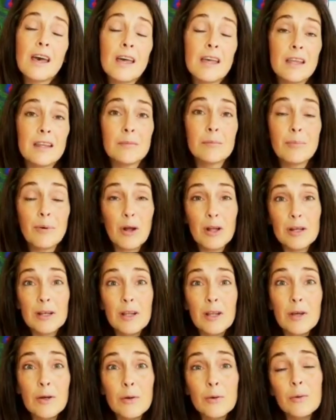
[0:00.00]
in
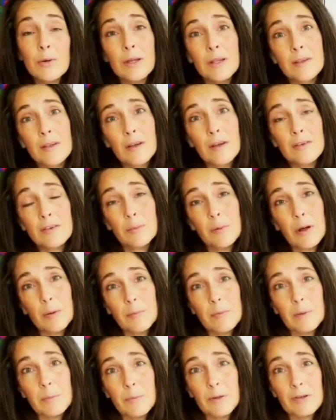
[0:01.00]
Brownlow. In the art department,